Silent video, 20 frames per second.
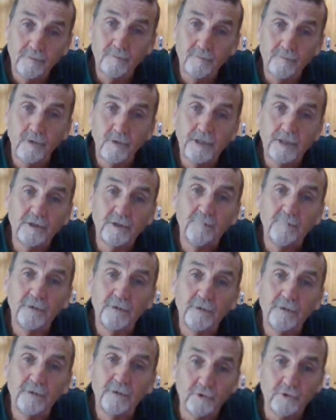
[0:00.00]
What does mm.
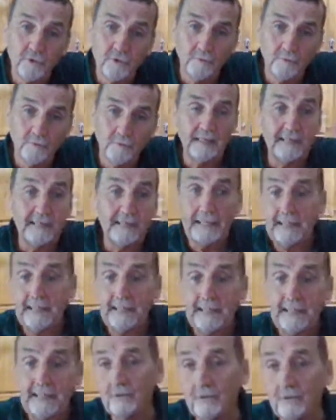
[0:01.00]
spiritual mean?
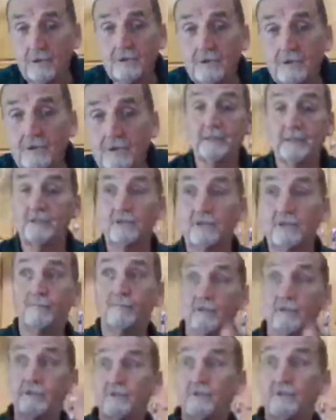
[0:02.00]
When you say it's a
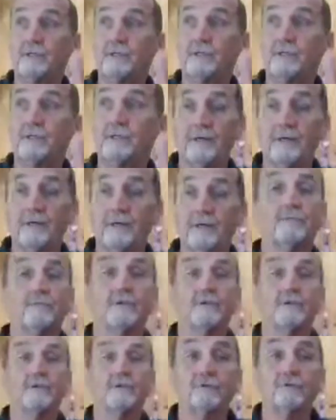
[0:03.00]
spiritual experience,
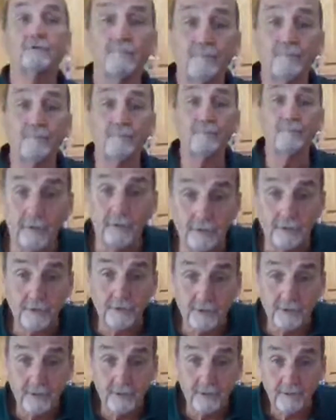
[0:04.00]
well, there's
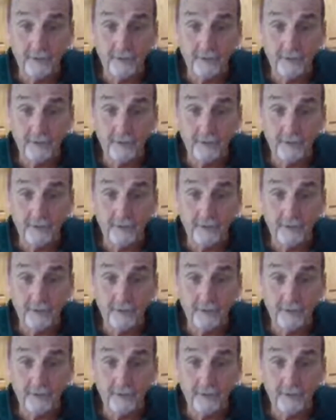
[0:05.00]
spirits